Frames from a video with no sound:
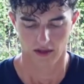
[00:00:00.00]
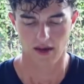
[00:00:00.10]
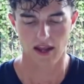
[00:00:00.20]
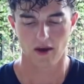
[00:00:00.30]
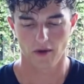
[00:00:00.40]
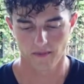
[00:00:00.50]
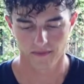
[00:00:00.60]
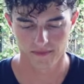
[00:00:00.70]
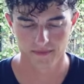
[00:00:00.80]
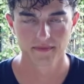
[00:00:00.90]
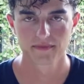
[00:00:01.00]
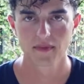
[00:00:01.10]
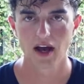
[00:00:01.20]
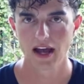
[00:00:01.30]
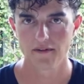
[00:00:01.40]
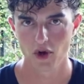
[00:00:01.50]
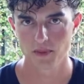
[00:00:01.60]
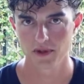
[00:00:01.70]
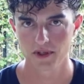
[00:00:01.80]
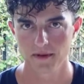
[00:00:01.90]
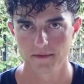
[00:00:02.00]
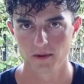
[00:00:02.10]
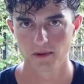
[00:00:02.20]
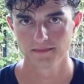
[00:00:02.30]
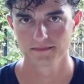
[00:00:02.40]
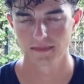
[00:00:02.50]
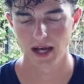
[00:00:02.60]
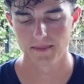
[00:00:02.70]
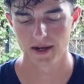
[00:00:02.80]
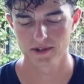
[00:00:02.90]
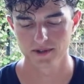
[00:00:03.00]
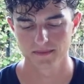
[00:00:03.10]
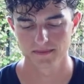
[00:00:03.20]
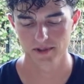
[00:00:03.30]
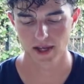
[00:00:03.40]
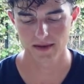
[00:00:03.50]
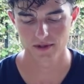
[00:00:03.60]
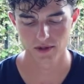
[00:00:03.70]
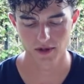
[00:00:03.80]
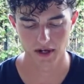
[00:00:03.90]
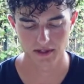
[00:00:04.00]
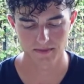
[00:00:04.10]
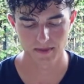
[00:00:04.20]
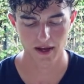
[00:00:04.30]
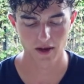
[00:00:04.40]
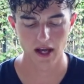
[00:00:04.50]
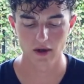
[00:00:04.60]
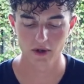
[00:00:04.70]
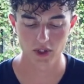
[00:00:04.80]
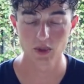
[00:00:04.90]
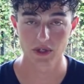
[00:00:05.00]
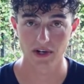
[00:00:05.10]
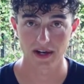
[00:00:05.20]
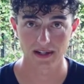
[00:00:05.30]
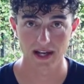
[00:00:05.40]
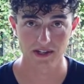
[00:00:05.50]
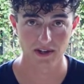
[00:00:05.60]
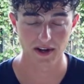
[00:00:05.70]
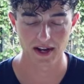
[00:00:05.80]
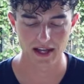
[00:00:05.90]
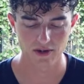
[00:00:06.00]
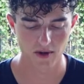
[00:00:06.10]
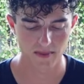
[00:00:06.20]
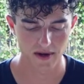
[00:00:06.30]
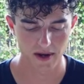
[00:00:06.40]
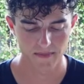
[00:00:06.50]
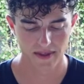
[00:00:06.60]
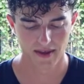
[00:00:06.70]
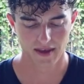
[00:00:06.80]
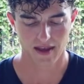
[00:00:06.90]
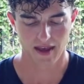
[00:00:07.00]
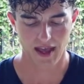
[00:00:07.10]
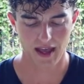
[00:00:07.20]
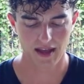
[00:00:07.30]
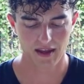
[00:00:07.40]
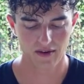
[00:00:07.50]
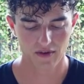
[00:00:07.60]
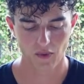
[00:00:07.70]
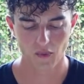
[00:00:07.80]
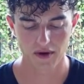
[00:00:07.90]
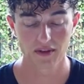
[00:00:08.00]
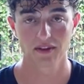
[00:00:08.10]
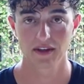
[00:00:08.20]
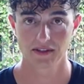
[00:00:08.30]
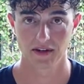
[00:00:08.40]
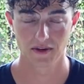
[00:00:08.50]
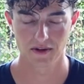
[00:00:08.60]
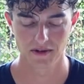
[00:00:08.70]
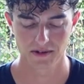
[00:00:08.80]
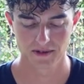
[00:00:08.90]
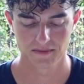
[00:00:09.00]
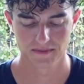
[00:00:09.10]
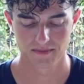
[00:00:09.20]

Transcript: Now, I have opened this before, I must say to you guys. I got too excited last night and I had to open it up. And one of the things that I noticed